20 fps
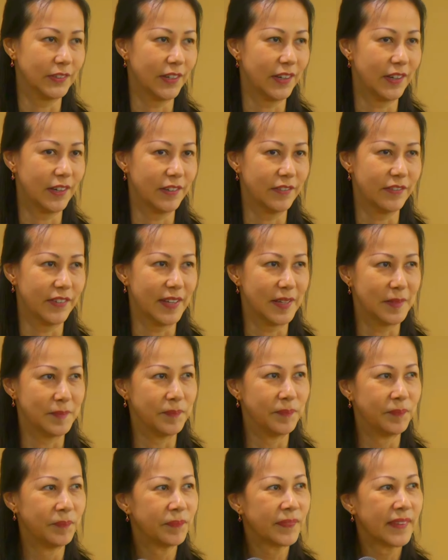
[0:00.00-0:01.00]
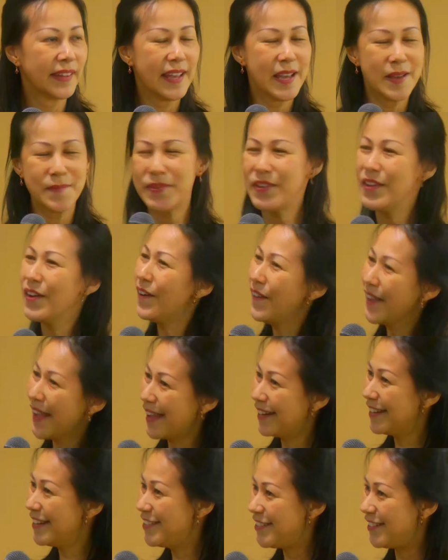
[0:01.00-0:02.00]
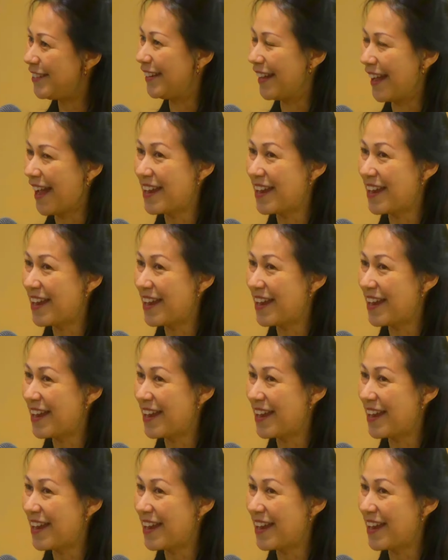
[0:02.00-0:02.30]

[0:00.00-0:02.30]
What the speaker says: of pure energy.